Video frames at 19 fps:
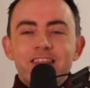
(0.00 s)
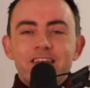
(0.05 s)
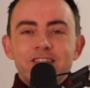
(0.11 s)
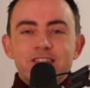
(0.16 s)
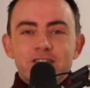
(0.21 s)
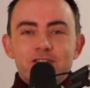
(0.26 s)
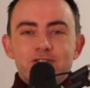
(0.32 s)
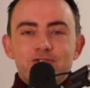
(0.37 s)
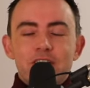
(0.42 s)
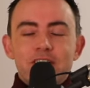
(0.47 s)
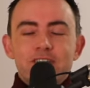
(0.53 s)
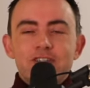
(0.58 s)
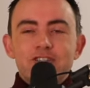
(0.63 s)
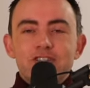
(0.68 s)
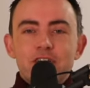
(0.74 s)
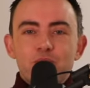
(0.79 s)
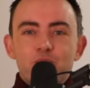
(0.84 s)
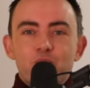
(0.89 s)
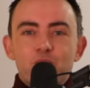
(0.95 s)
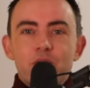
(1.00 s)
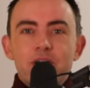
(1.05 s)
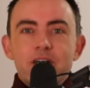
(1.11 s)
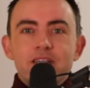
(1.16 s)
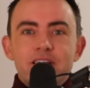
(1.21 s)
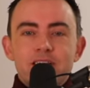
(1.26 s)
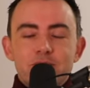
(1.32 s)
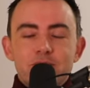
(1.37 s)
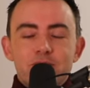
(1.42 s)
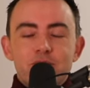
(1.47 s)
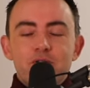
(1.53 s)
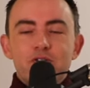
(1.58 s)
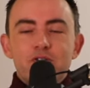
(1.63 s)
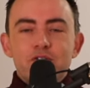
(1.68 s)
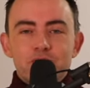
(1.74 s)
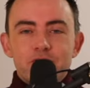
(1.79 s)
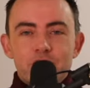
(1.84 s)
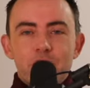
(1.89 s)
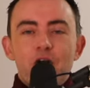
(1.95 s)
this strategy will
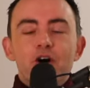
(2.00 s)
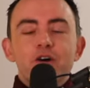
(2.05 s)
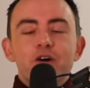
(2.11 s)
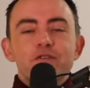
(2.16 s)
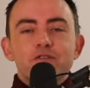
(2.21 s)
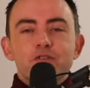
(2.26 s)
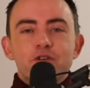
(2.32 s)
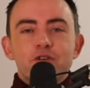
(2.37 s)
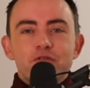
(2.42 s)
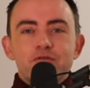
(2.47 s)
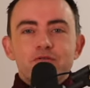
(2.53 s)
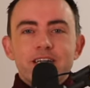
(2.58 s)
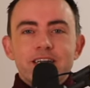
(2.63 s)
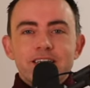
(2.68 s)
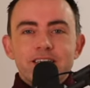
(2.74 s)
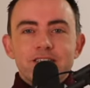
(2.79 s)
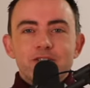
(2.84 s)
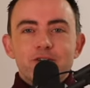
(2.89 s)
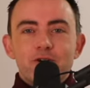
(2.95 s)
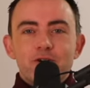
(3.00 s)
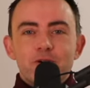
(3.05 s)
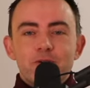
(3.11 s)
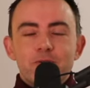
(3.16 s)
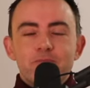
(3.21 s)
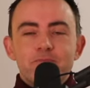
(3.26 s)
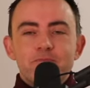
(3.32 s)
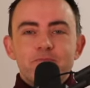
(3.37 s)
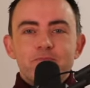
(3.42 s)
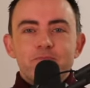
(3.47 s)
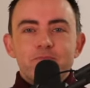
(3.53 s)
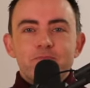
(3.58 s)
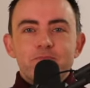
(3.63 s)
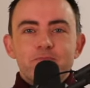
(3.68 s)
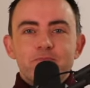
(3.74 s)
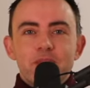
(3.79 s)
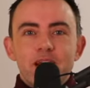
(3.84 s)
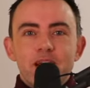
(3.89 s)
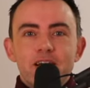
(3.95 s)
improve your overall reading score.
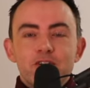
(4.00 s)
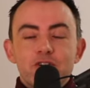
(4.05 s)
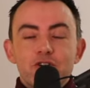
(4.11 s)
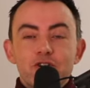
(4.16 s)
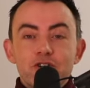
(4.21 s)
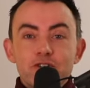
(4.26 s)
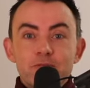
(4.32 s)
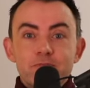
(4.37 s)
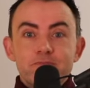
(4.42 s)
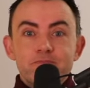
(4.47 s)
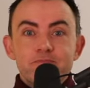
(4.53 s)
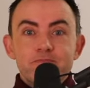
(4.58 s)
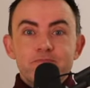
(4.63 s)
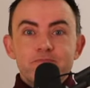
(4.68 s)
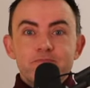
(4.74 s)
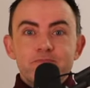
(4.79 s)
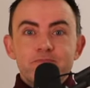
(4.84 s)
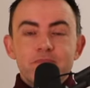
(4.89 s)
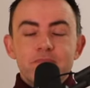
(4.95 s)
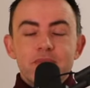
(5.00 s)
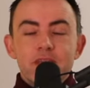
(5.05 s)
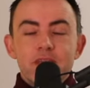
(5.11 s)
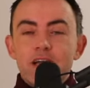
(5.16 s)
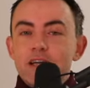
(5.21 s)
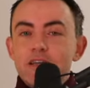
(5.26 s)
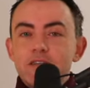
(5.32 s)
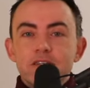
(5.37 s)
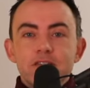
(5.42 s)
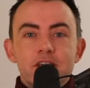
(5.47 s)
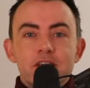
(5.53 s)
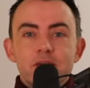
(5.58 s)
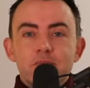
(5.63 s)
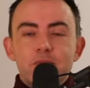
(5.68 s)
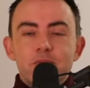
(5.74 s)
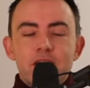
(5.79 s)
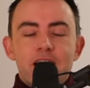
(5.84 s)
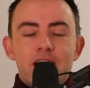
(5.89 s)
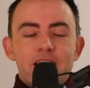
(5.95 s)
Good? Does
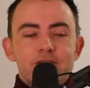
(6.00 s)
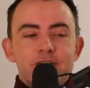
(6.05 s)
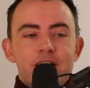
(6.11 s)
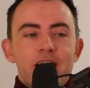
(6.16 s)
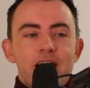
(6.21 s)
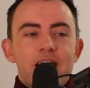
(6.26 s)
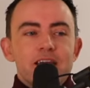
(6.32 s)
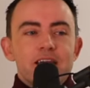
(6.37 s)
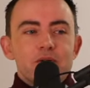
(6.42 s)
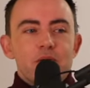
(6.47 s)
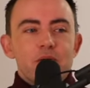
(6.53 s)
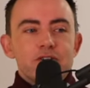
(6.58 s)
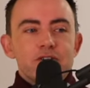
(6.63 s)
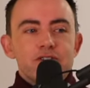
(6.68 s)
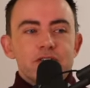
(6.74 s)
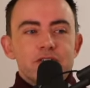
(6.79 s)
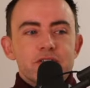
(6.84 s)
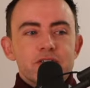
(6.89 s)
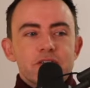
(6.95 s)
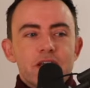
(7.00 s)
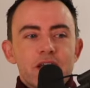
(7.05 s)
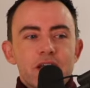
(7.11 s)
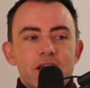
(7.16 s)
anybody have any questions?